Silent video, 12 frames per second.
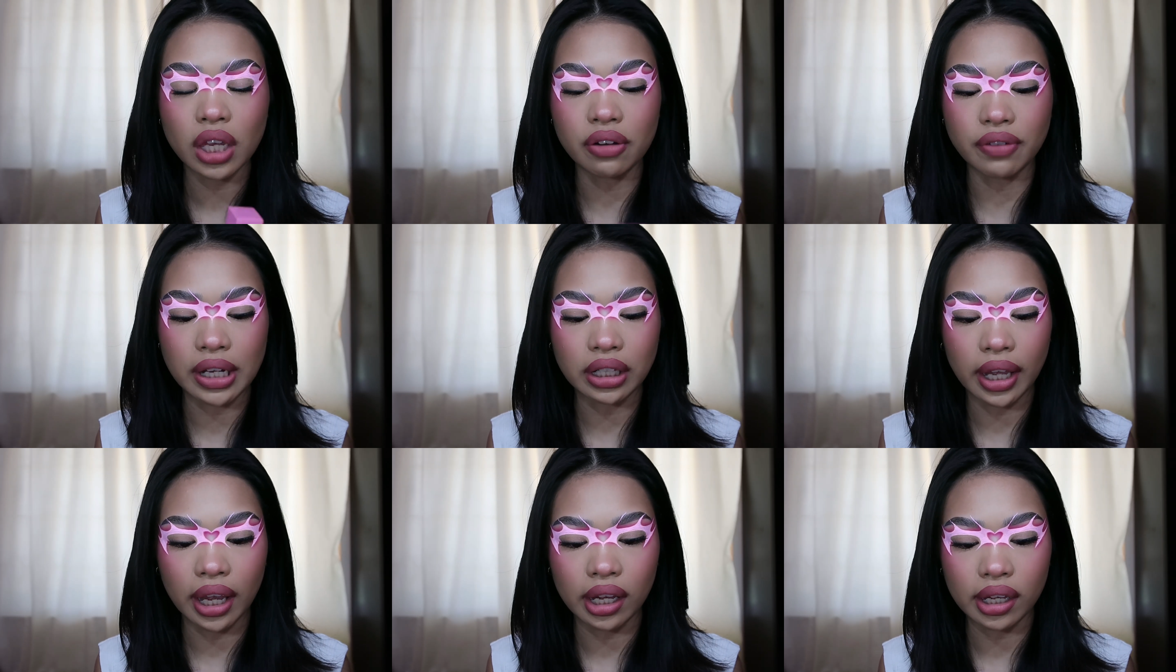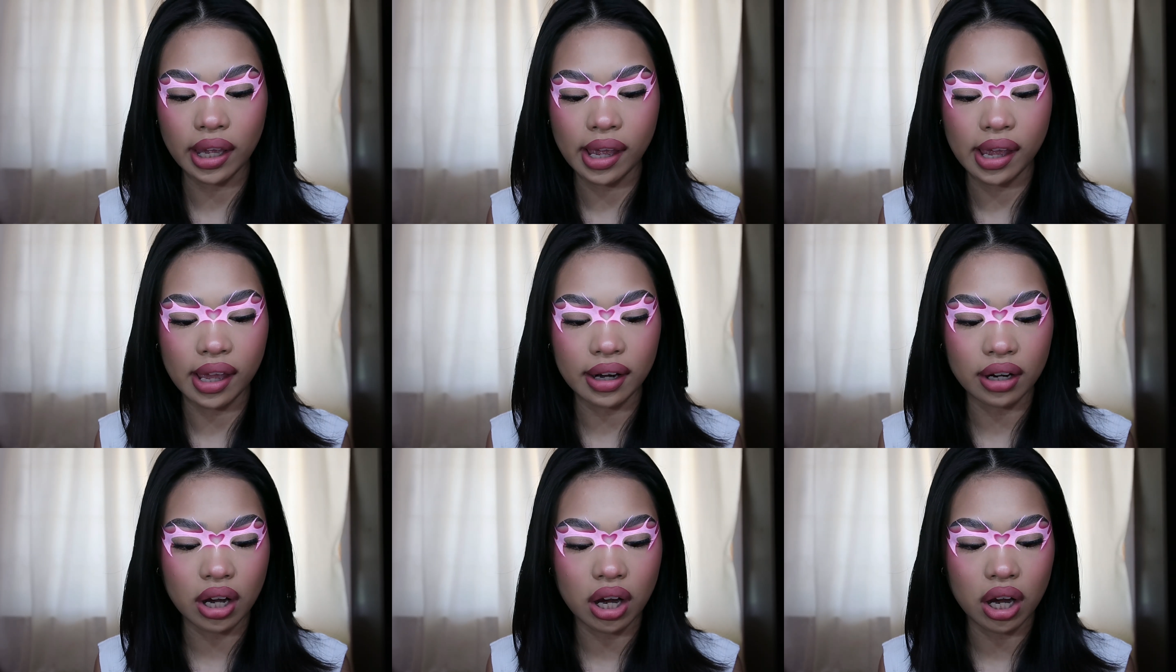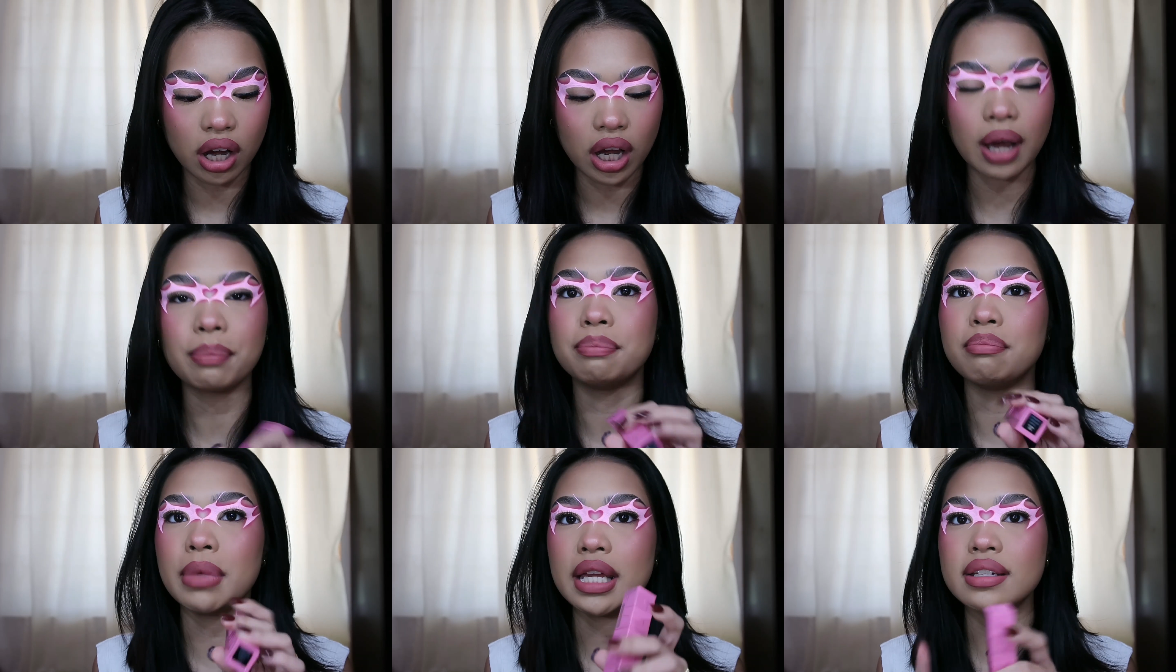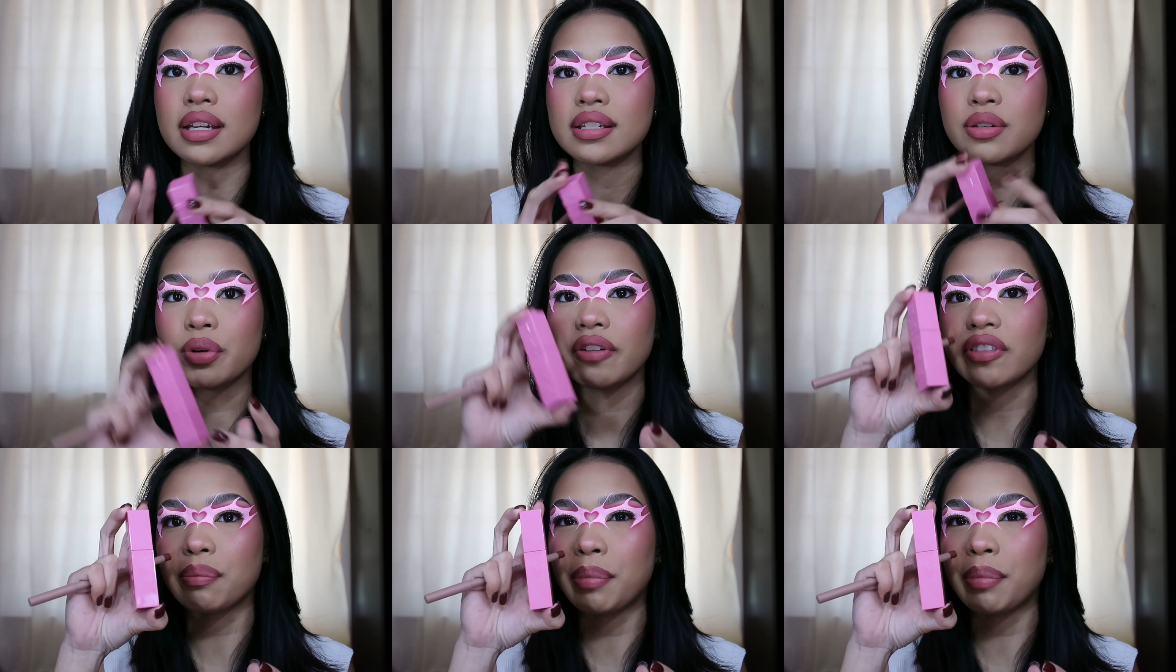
vinyl ink in Upbeat. It's one of the